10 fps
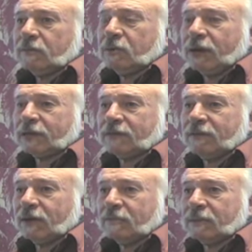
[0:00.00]
product
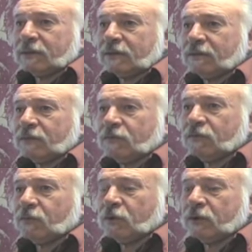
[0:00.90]
development
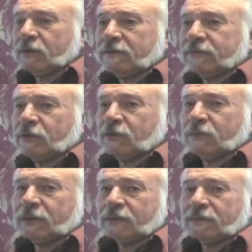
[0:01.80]
for a
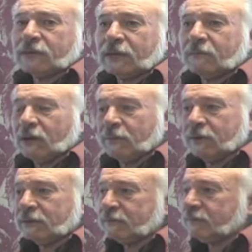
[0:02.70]
firm in Santa Barbara.